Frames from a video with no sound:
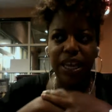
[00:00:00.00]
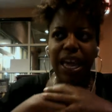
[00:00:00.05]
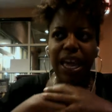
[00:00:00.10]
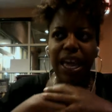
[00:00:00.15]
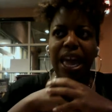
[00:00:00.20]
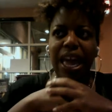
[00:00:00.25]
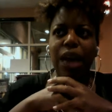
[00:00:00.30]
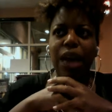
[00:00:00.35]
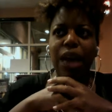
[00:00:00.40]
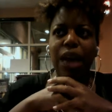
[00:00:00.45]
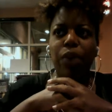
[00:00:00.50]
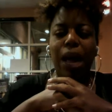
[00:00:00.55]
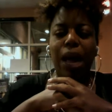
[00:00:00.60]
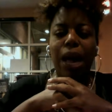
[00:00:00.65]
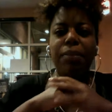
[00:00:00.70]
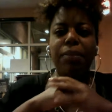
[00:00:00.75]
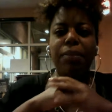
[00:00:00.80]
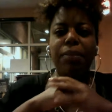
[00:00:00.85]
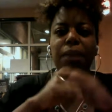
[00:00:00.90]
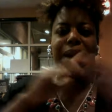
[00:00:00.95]
And what I
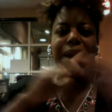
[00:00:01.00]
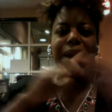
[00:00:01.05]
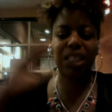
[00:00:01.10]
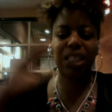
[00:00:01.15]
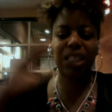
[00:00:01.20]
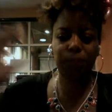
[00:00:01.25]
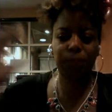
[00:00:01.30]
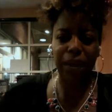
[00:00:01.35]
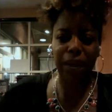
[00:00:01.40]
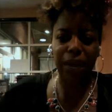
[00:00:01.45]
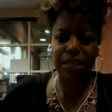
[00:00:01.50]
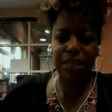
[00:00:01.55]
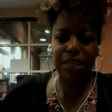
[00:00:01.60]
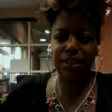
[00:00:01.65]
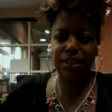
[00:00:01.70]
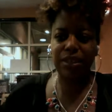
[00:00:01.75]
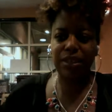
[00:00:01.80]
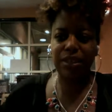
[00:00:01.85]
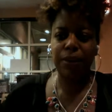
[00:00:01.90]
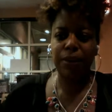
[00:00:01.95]
mean by space,
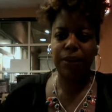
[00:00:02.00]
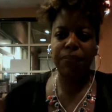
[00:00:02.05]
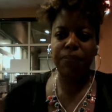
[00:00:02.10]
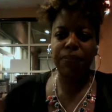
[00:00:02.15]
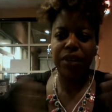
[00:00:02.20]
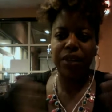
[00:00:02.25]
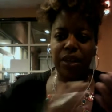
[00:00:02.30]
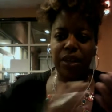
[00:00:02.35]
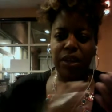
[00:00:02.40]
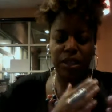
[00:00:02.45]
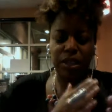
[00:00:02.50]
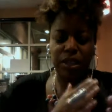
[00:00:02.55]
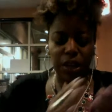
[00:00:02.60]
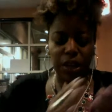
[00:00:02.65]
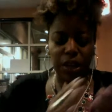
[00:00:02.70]
see,